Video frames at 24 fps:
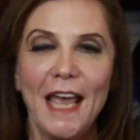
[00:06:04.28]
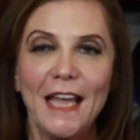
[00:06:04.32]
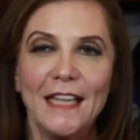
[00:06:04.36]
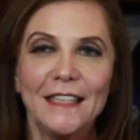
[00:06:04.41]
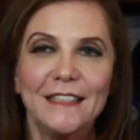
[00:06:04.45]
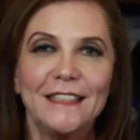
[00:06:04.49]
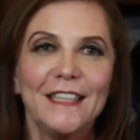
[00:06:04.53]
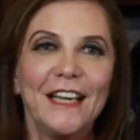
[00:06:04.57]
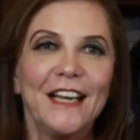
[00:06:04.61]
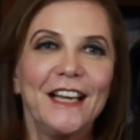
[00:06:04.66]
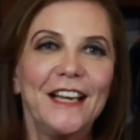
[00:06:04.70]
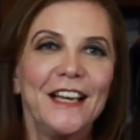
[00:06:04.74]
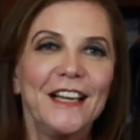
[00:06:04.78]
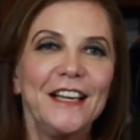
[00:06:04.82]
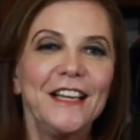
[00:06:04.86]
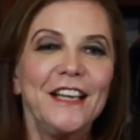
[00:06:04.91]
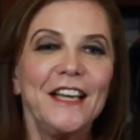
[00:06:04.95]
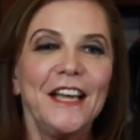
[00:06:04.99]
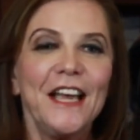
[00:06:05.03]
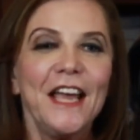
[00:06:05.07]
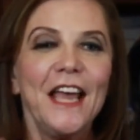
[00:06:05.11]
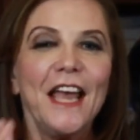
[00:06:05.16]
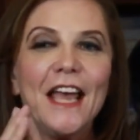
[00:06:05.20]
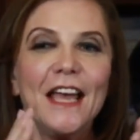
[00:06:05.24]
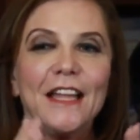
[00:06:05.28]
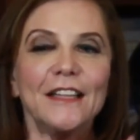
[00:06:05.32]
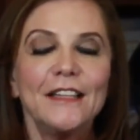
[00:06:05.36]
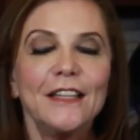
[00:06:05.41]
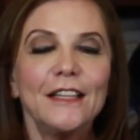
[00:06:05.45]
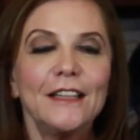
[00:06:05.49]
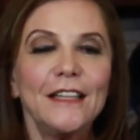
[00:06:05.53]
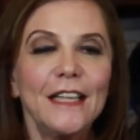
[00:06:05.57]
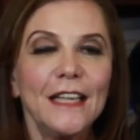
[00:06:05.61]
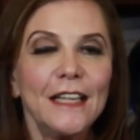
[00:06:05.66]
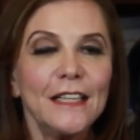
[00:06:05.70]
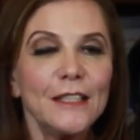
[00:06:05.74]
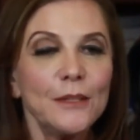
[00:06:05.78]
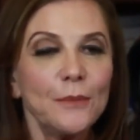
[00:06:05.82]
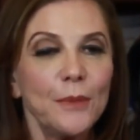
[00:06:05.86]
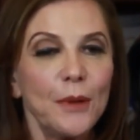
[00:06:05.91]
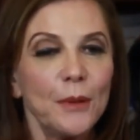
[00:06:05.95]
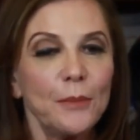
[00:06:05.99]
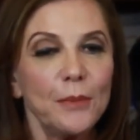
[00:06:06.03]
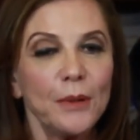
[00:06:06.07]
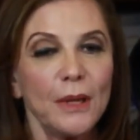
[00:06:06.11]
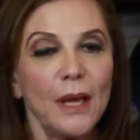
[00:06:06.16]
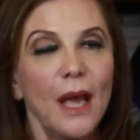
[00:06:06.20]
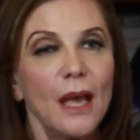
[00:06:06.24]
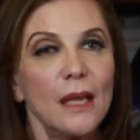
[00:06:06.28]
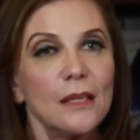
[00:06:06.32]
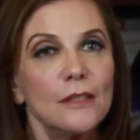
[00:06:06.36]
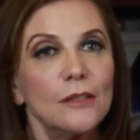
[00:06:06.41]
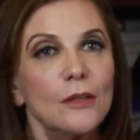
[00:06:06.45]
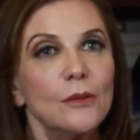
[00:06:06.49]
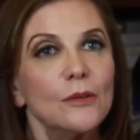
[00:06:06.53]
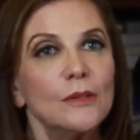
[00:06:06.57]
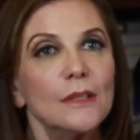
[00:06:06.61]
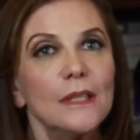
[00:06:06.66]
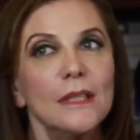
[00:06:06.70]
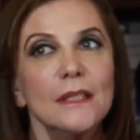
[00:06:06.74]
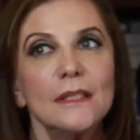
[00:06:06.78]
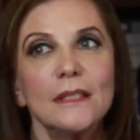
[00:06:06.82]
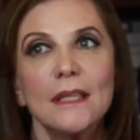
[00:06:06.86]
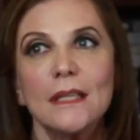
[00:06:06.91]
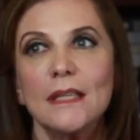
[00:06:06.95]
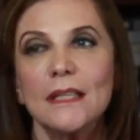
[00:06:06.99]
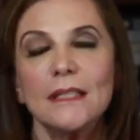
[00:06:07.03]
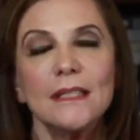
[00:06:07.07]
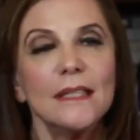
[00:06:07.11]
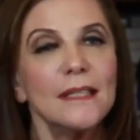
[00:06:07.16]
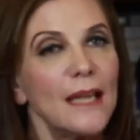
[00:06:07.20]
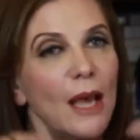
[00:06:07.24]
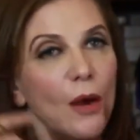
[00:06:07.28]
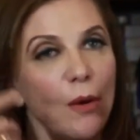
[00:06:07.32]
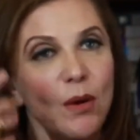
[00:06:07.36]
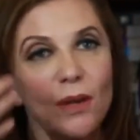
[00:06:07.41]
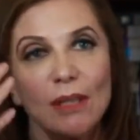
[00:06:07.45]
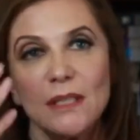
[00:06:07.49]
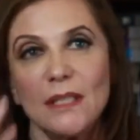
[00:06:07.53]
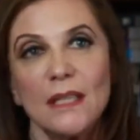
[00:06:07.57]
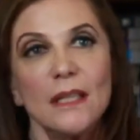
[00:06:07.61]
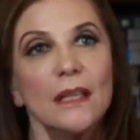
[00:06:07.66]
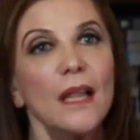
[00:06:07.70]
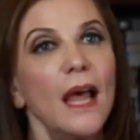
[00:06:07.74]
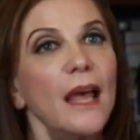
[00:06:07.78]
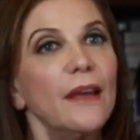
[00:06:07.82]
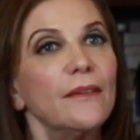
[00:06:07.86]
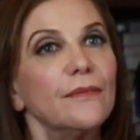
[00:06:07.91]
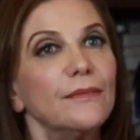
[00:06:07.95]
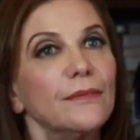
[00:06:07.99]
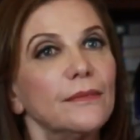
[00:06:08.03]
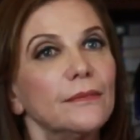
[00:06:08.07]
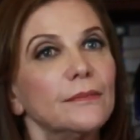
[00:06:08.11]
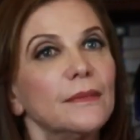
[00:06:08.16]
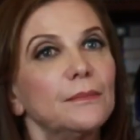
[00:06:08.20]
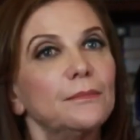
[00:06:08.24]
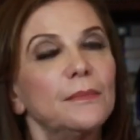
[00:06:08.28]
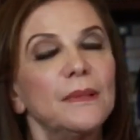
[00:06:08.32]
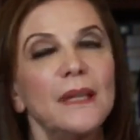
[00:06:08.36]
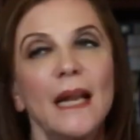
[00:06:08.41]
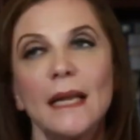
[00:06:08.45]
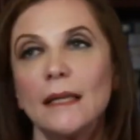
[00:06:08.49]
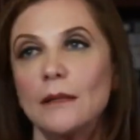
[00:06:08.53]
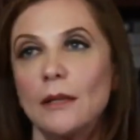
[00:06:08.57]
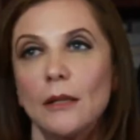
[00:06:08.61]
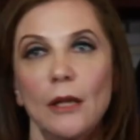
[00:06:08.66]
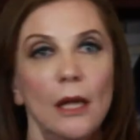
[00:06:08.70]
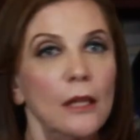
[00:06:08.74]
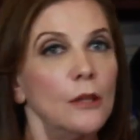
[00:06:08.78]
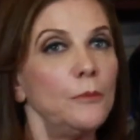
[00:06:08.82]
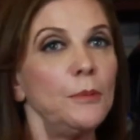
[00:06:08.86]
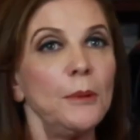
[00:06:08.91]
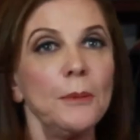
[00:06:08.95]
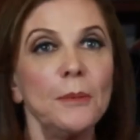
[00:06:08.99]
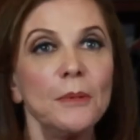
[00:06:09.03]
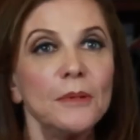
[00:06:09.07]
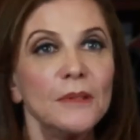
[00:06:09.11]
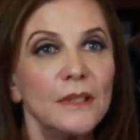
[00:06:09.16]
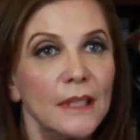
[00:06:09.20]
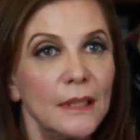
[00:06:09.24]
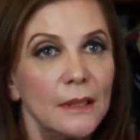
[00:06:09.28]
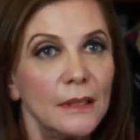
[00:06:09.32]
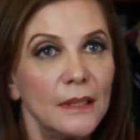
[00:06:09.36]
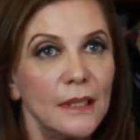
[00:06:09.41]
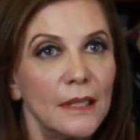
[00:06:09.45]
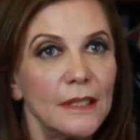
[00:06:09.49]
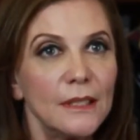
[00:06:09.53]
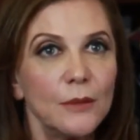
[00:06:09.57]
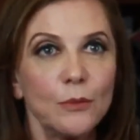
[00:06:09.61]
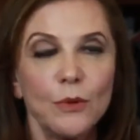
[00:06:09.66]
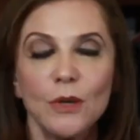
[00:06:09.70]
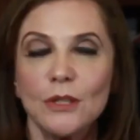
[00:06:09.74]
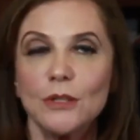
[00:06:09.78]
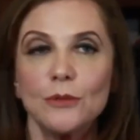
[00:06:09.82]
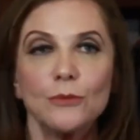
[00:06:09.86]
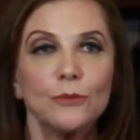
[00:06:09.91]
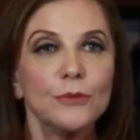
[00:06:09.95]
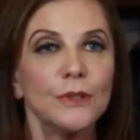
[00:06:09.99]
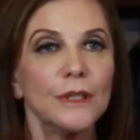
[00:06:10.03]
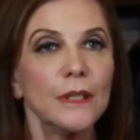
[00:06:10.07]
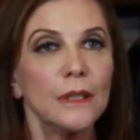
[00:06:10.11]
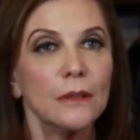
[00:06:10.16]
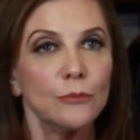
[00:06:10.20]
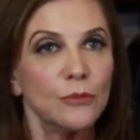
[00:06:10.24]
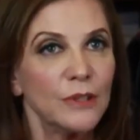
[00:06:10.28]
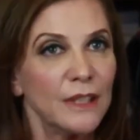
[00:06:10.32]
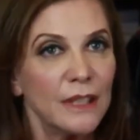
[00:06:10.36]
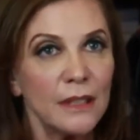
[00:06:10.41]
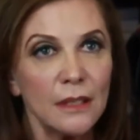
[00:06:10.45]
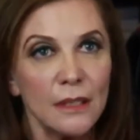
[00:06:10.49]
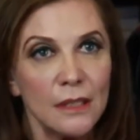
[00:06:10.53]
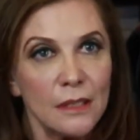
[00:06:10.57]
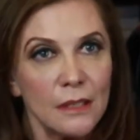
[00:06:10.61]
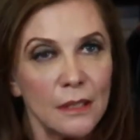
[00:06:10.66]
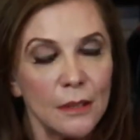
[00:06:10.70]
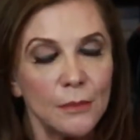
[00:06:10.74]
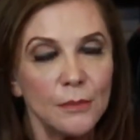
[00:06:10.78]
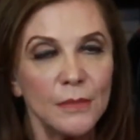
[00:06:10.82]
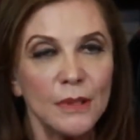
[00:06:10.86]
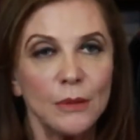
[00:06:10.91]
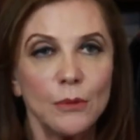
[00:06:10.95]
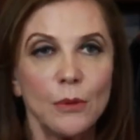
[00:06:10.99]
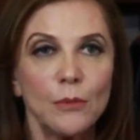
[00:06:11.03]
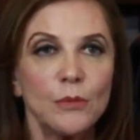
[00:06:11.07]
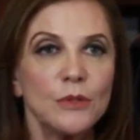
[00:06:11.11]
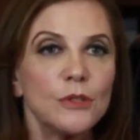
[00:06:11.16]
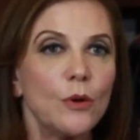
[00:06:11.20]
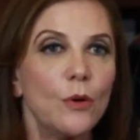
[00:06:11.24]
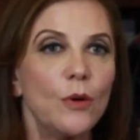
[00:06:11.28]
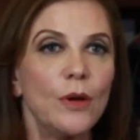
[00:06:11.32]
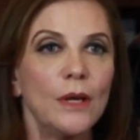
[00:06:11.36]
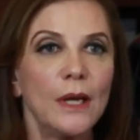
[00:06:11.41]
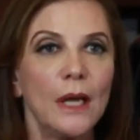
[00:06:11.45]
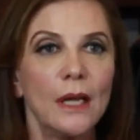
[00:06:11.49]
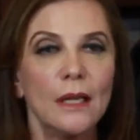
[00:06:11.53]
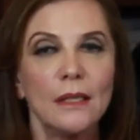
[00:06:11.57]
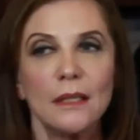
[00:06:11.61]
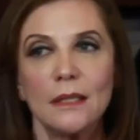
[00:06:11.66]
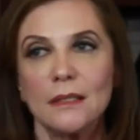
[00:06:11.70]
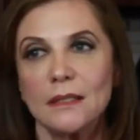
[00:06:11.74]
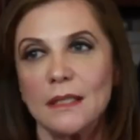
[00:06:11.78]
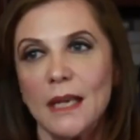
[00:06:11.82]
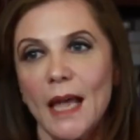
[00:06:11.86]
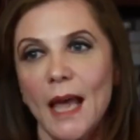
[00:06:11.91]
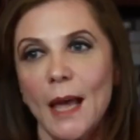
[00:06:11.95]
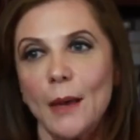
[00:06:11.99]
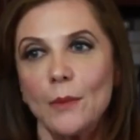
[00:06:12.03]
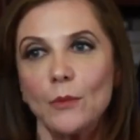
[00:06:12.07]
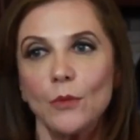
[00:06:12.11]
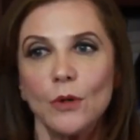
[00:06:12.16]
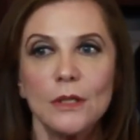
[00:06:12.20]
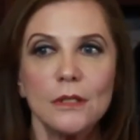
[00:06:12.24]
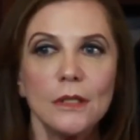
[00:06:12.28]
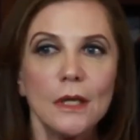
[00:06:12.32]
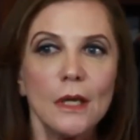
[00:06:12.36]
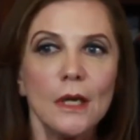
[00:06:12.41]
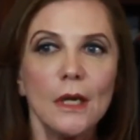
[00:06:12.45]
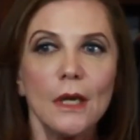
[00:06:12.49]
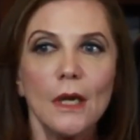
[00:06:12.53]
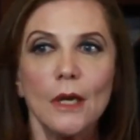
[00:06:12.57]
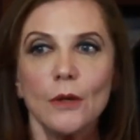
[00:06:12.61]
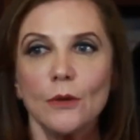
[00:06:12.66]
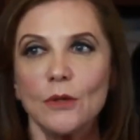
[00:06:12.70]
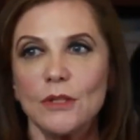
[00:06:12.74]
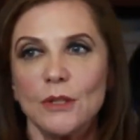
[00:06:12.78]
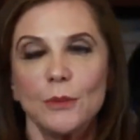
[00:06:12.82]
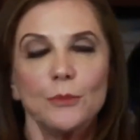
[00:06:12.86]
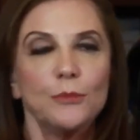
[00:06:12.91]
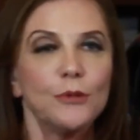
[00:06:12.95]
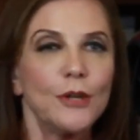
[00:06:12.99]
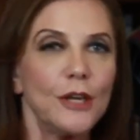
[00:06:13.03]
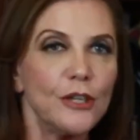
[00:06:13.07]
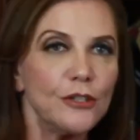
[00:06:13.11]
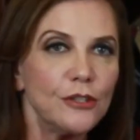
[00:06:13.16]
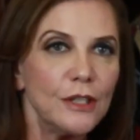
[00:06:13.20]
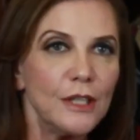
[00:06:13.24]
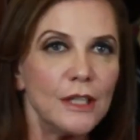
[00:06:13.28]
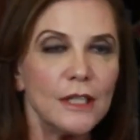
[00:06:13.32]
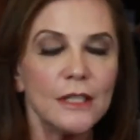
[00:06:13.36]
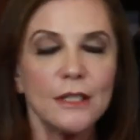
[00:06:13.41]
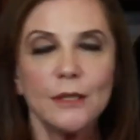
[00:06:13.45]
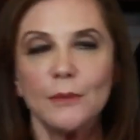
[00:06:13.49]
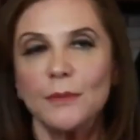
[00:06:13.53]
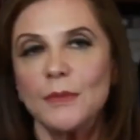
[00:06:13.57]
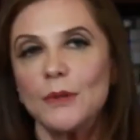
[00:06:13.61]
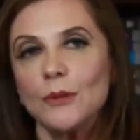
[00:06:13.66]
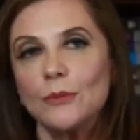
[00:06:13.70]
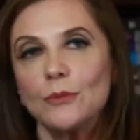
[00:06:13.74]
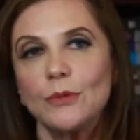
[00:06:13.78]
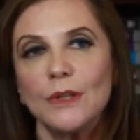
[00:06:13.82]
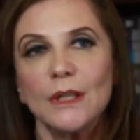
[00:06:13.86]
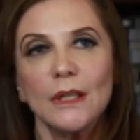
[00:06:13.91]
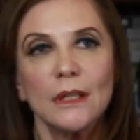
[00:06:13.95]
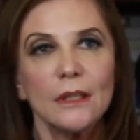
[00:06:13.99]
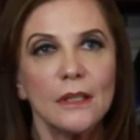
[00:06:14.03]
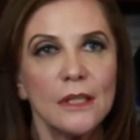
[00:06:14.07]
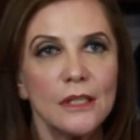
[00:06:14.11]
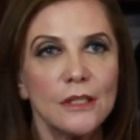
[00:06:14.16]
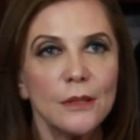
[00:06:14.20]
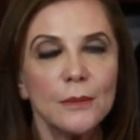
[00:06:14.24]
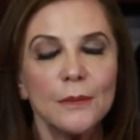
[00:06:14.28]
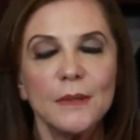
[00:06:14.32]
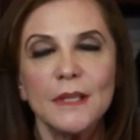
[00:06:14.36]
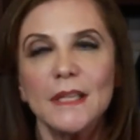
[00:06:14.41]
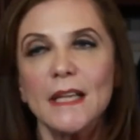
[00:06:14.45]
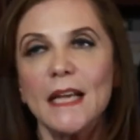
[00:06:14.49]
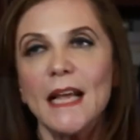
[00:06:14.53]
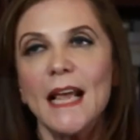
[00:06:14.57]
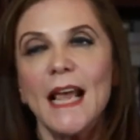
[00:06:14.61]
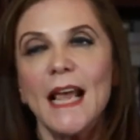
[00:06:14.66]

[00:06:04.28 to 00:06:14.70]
and and the thing is about Picasso is he said this is how I see life, but other people didn't because it wasn't realism, and what was going on at the time was impressionism and realism,